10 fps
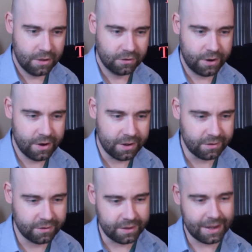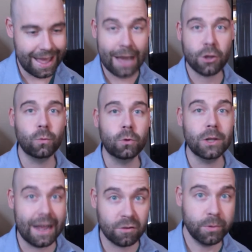So here it is, the
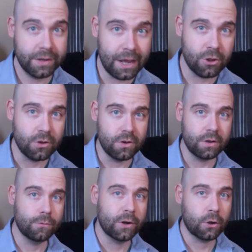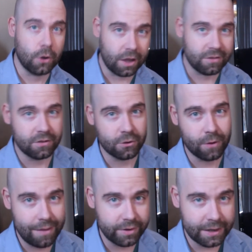actual explanation of what causes
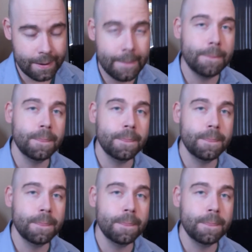gravity.